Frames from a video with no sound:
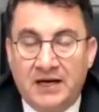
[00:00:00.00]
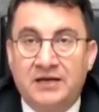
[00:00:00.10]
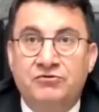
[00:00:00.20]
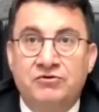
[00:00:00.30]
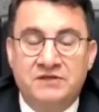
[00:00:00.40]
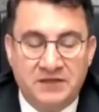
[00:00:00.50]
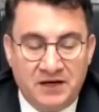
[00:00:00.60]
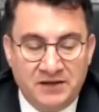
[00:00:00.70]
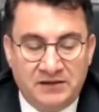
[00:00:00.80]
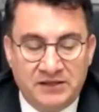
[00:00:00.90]
and to the
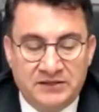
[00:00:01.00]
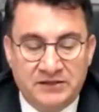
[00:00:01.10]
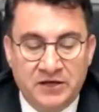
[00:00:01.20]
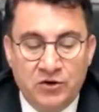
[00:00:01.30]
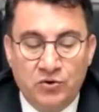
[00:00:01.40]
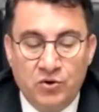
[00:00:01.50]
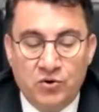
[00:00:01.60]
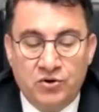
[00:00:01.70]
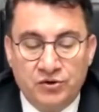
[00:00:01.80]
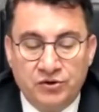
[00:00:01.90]
scientists
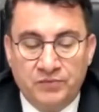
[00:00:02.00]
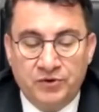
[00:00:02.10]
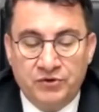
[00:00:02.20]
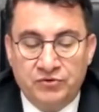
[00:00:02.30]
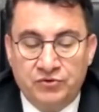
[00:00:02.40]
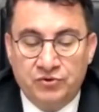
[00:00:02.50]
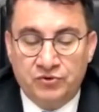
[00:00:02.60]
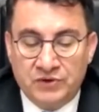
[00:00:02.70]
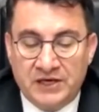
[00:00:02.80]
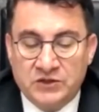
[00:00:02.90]
who contribute to
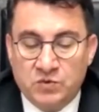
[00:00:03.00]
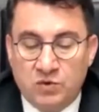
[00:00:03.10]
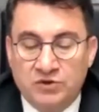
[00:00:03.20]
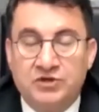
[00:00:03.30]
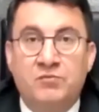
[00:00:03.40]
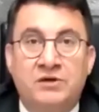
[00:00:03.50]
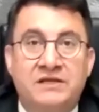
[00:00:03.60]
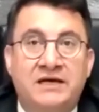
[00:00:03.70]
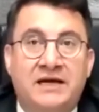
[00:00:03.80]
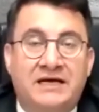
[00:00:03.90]
today's workshop
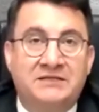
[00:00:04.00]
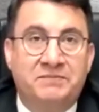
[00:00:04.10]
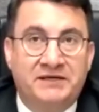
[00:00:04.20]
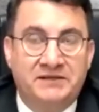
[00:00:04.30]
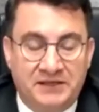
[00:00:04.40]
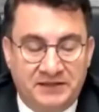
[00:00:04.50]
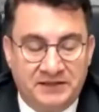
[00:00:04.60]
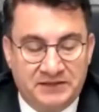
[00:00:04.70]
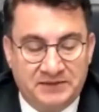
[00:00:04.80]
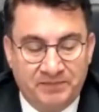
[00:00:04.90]
with their
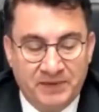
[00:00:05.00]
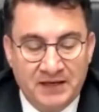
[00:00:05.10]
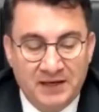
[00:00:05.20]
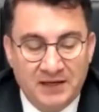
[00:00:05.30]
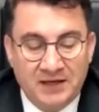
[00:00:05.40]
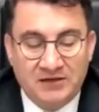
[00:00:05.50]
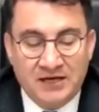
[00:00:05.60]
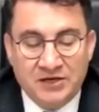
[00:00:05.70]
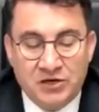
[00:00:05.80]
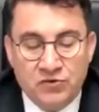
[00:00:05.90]
expertise.
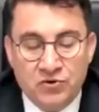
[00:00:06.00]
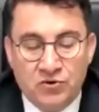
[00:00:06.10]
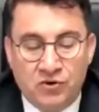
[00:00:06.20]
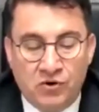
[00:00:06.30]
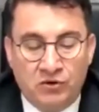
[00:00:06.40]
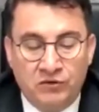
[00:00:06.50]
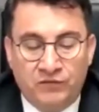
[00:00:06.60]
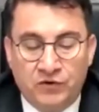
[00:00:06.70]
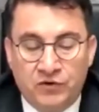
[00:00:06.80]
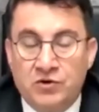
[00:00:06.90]
Thanking you all
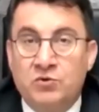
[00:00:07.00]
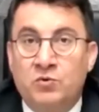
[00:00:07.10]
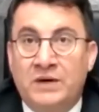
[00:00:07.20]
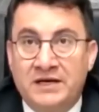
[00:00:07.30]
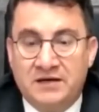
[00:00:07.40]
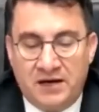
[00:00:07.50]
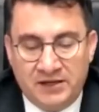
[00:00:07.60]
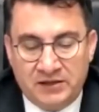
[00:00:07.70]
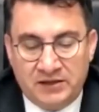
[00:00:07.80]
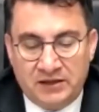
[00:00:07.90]
for your very
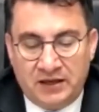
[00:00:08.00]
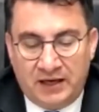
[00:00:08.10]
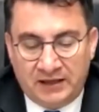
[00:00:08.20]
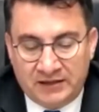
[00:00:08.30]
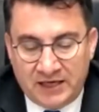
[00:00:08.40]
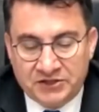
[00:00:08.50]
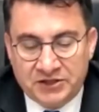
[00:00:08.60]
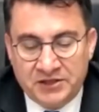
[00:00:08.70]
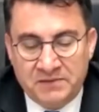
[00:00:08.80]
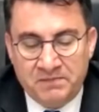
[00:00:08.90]
kind
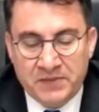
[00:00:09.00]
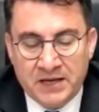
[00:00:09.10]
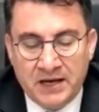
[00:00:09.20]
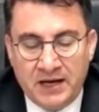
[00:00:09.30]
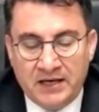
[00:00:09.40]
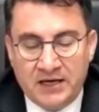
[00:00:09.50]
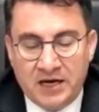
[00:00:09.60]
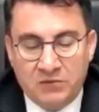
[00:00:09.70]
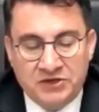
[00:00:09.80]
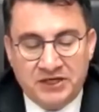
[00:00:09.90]
attention, and
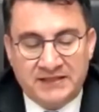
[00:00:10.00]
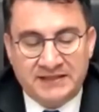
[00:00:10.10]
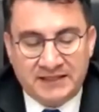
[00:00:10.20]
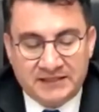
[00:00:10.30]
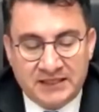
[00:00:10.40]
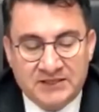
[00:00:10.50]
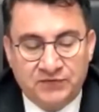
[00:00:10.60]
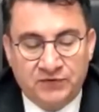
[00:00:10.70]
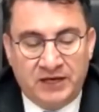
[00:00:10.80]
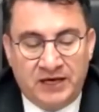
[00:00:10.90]
I wish a
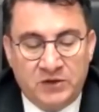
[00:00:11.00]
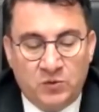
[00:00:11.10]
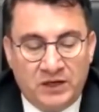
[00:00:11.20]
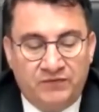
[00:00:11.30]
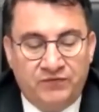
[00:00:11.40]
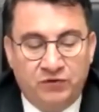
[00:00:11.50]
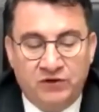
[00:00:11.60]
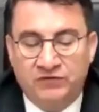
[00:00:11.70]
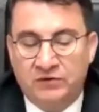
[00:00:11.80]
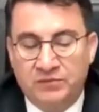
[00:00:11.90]
successful and very
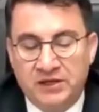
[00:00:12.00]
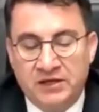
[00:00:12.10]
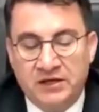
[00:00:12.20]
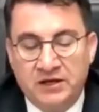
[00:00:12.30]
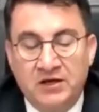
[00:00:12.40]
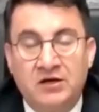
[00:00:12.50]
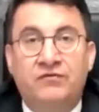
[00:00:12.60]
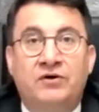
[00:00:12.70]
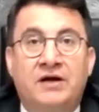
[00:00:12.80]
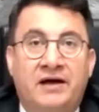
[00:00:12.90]
fruitful meeting
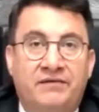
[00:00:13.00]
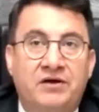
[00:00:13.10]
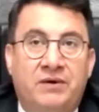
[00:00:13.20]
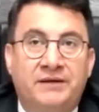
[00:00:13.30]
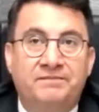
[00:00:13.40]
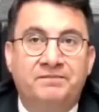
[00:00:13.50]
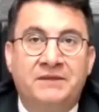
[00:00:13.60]
for everyone.